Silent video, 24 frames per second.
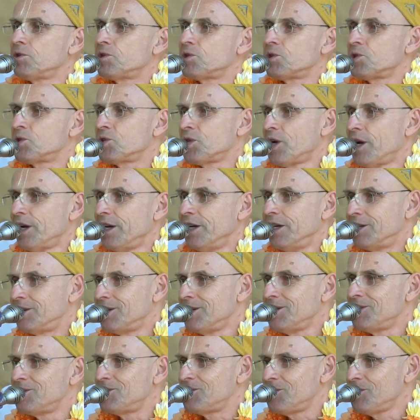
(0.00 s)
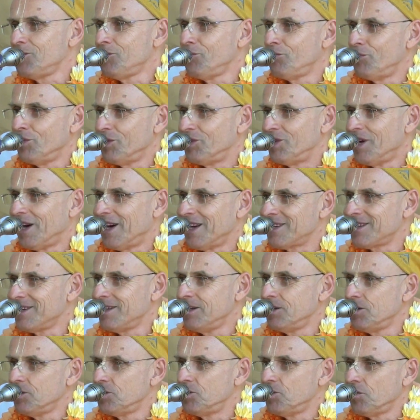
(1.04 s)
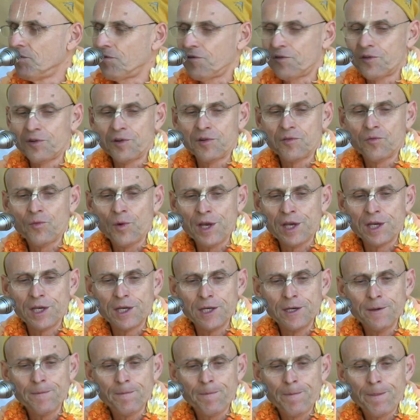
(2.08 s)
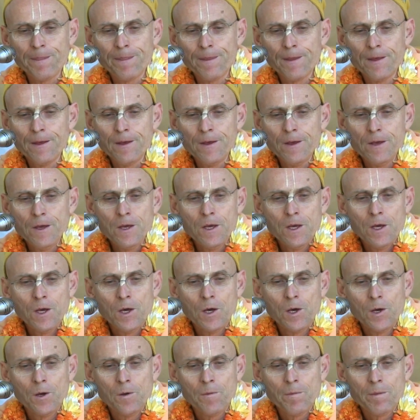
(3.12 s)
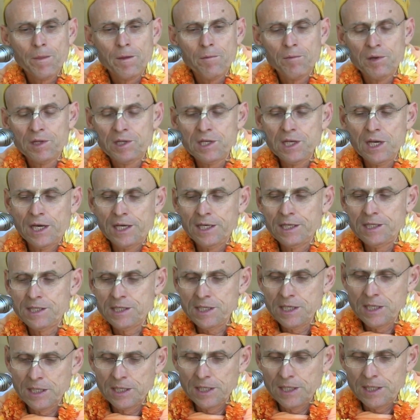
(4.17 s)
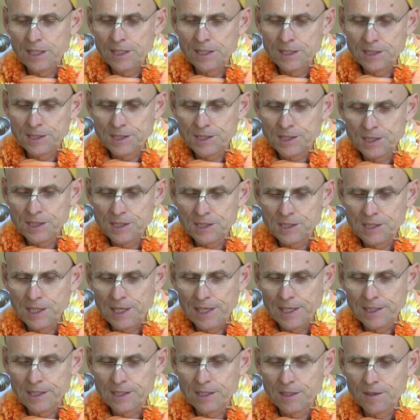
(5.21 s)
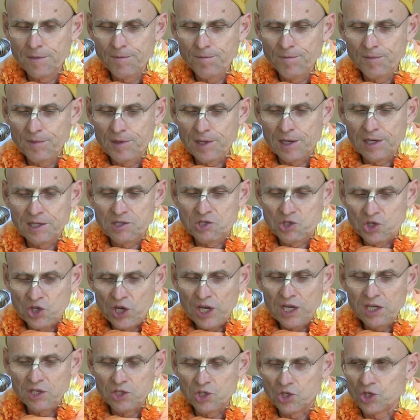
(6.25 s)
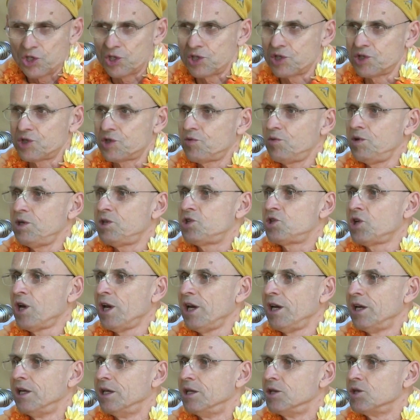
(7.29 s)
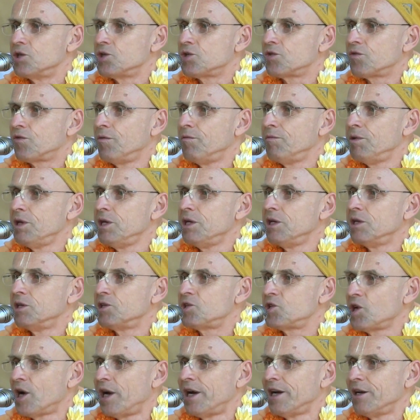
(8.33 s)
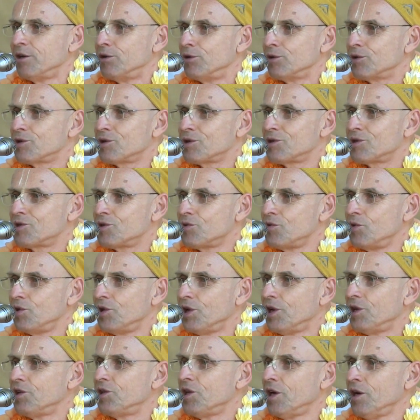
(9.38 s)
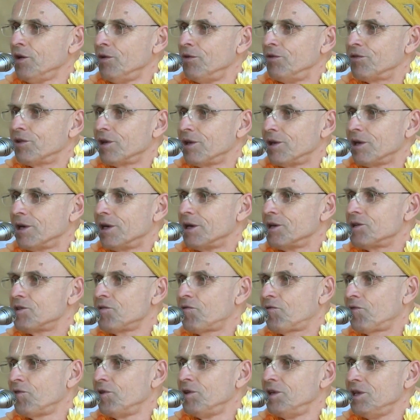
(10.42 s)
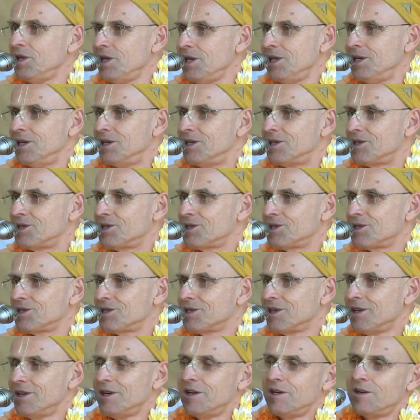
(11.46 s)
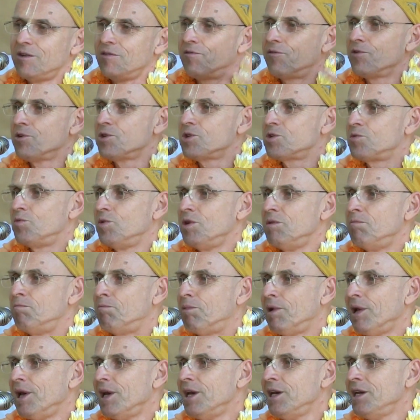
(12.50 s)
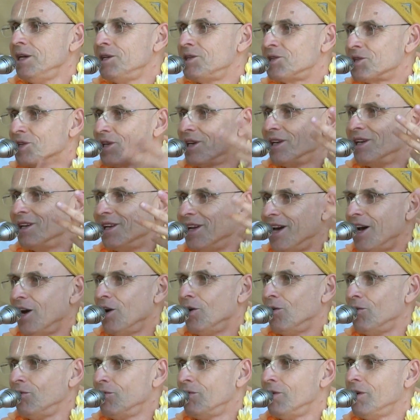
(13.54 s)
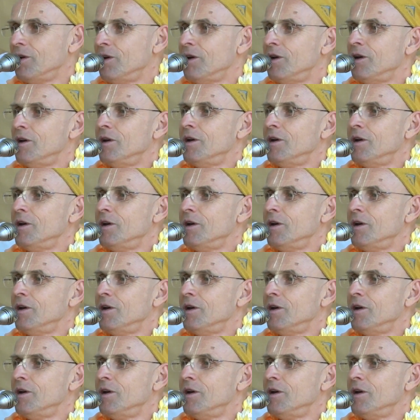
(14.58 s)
societies deal with that in a different way. But the idea is that there are changes. We change from being a child to an adult, and there are different needs. First we played, and now